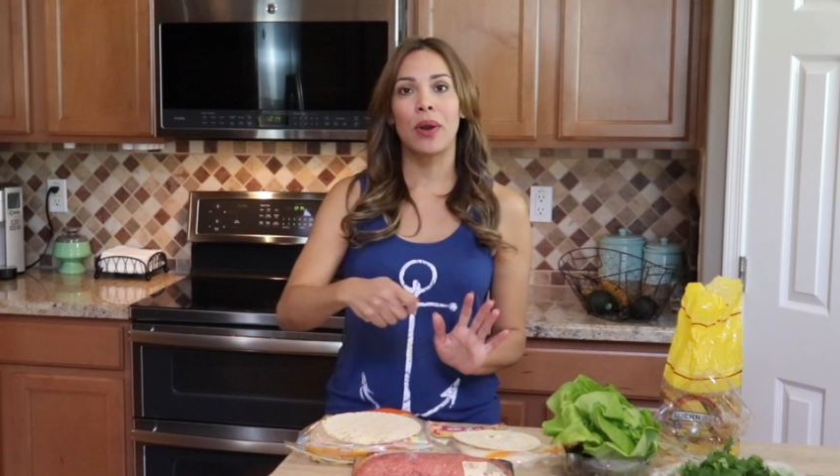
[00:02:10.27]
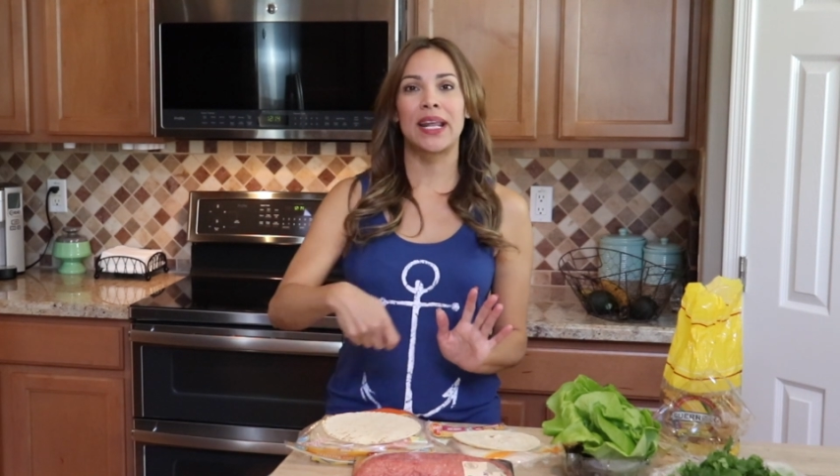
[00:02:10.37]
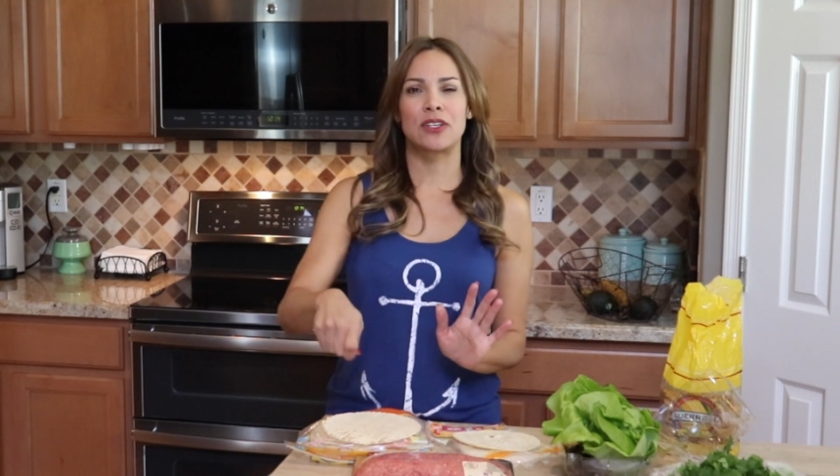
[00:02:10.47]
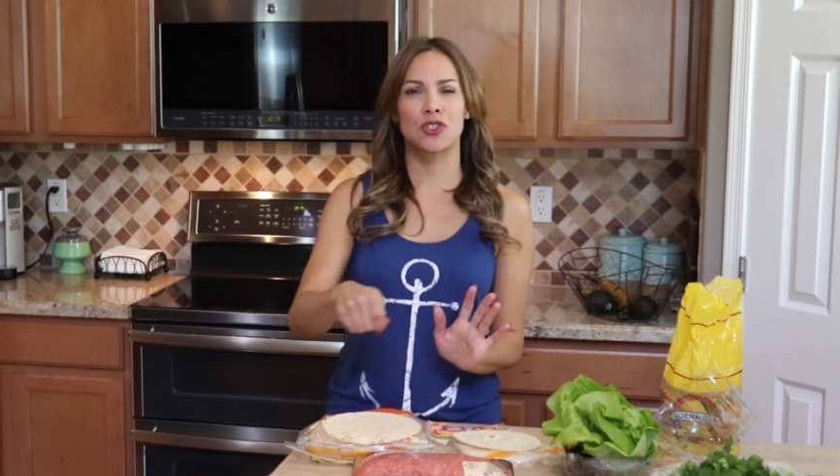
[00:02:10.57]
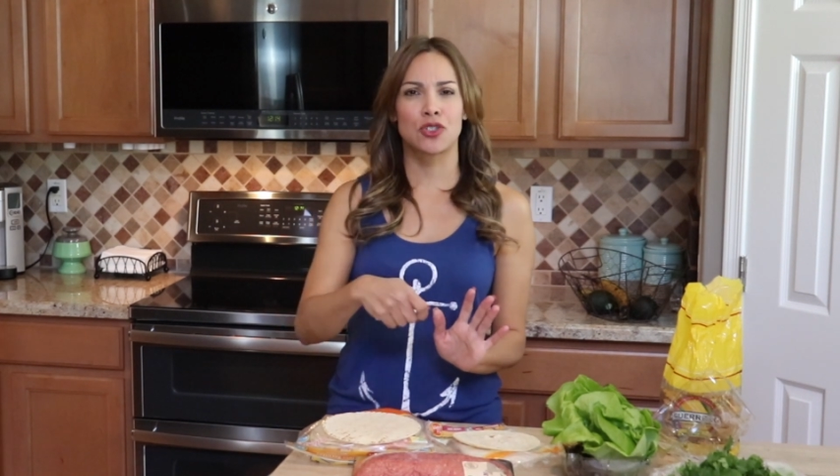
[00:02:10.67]
and
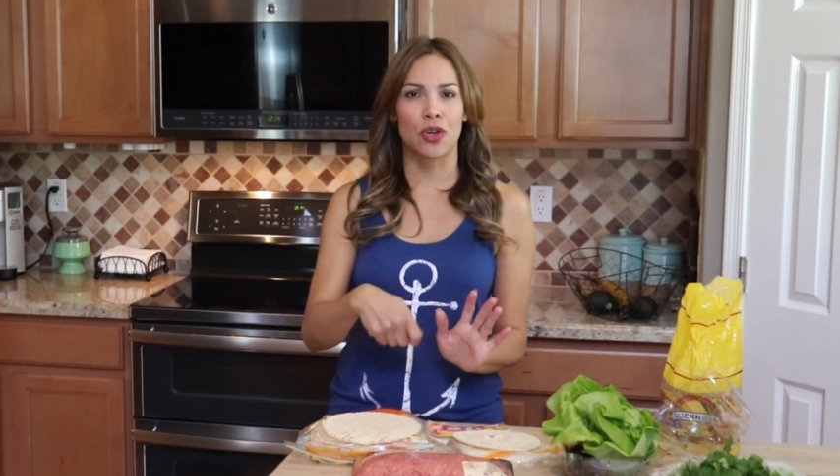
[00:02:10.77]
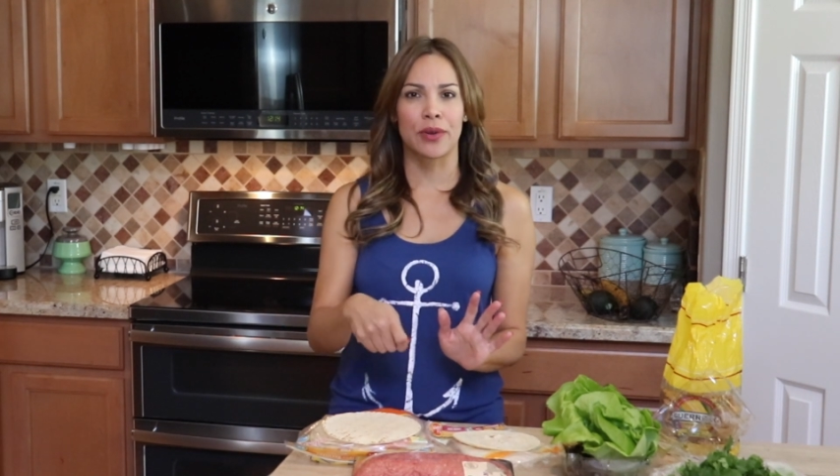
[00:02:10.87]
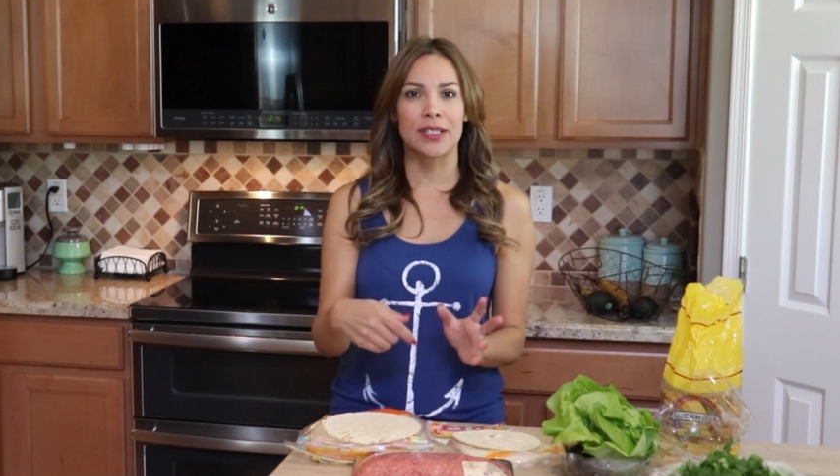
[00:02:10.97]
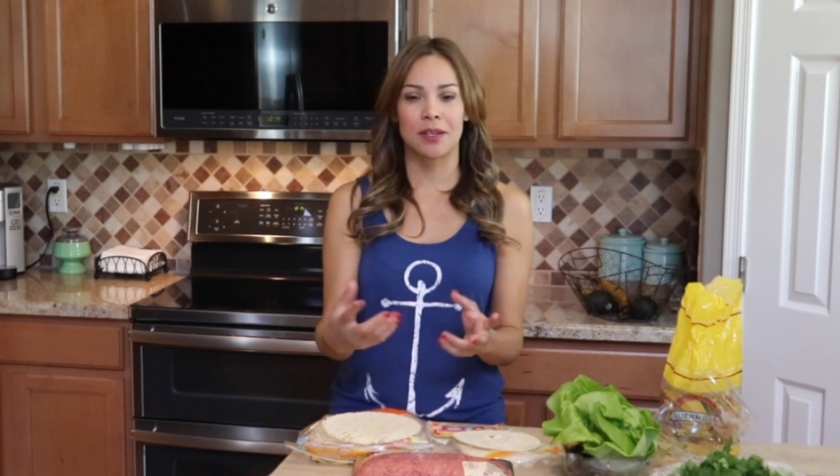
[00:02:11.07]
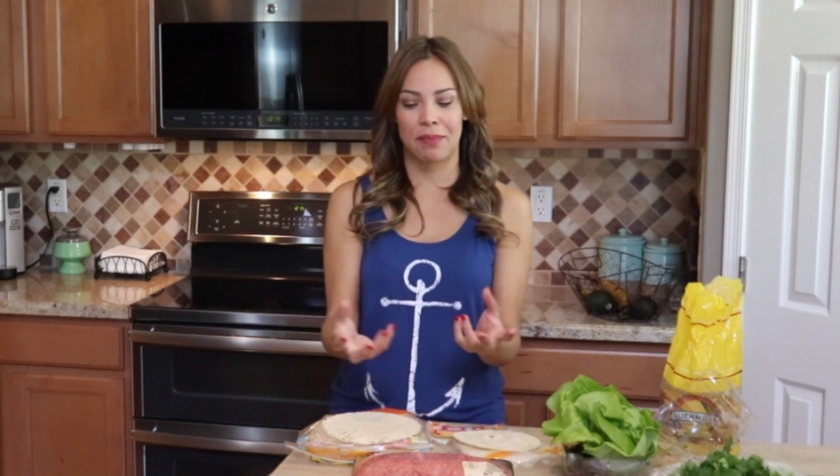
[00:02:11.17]
I
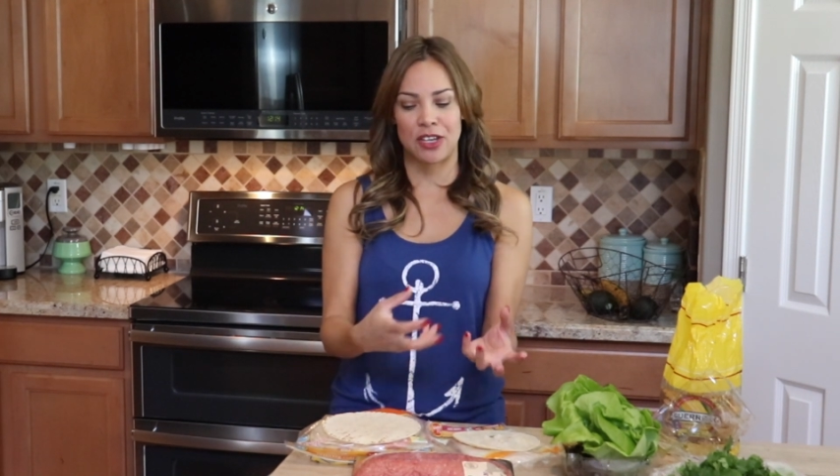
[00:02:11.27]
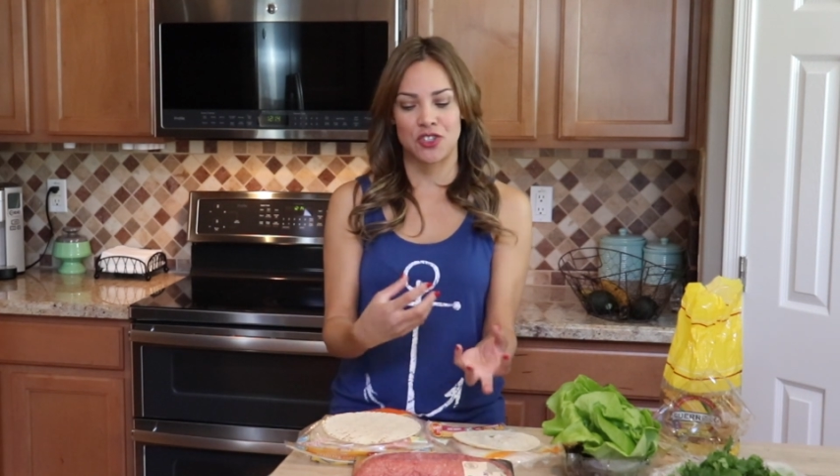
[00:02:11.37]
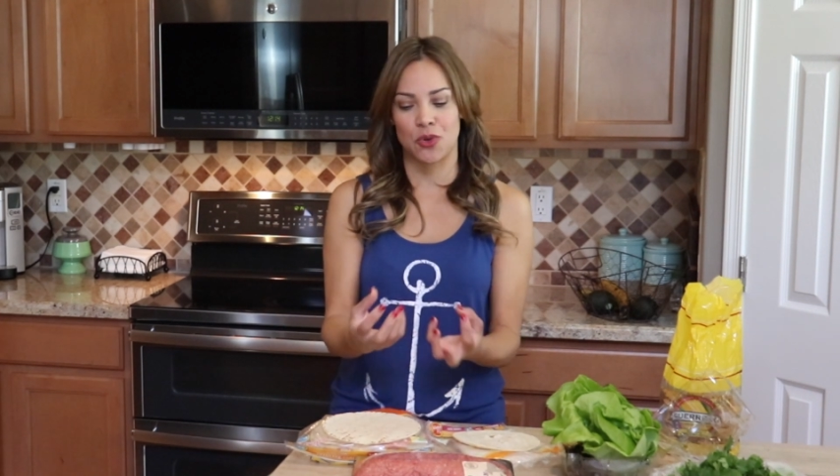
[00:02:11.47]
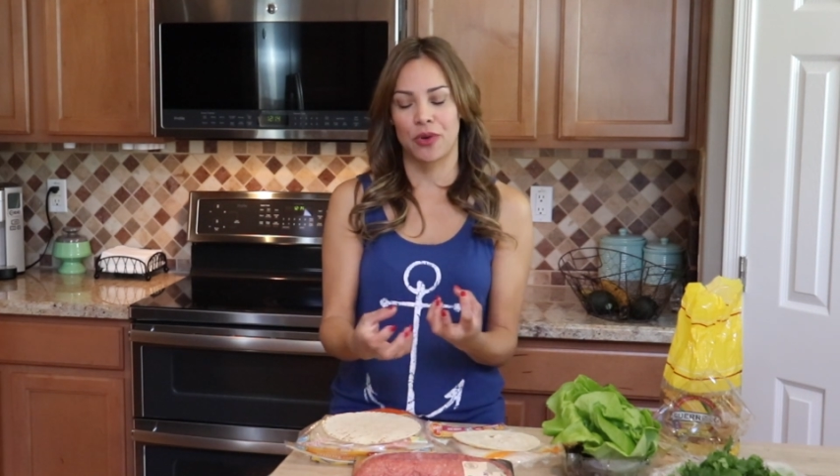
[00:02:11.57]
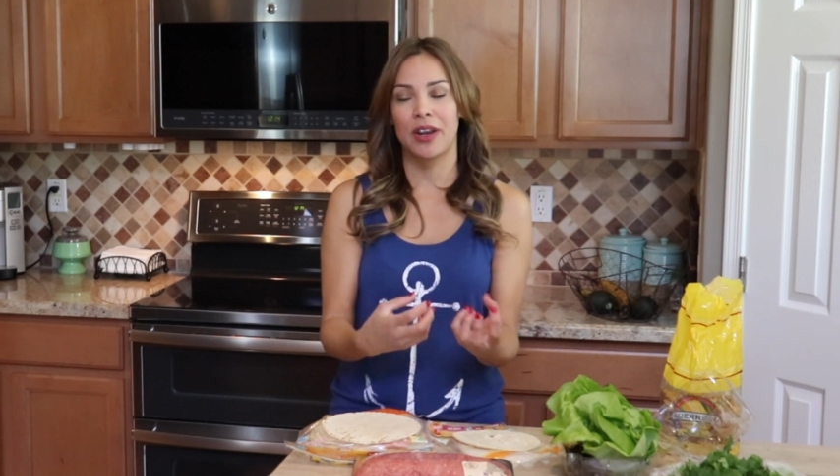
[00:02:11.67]
stir it to make
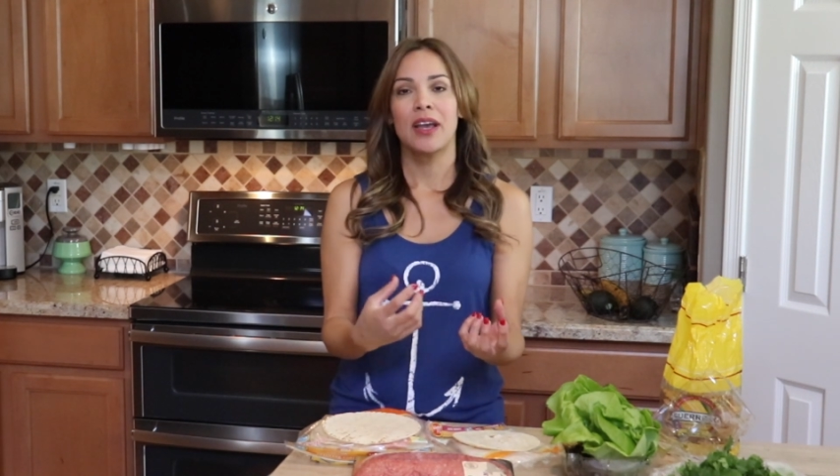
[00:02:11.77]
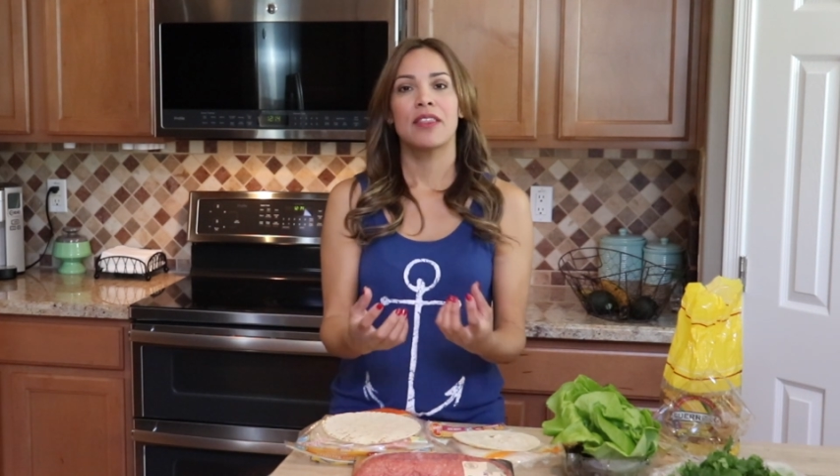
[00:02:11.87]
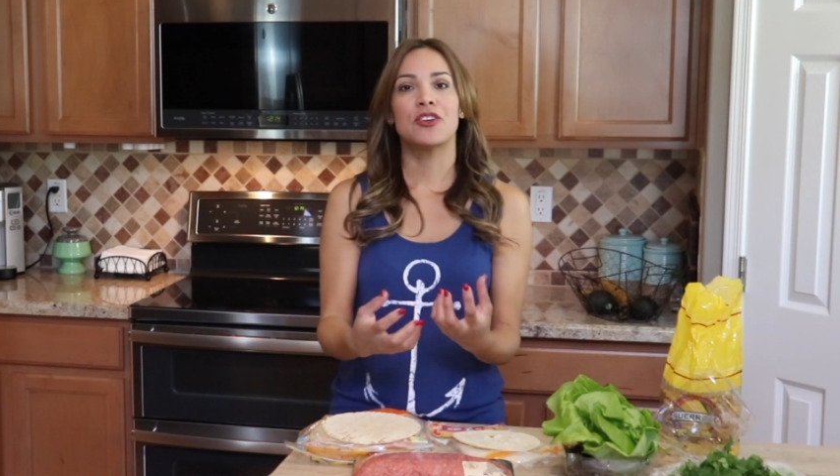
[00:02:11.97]
sure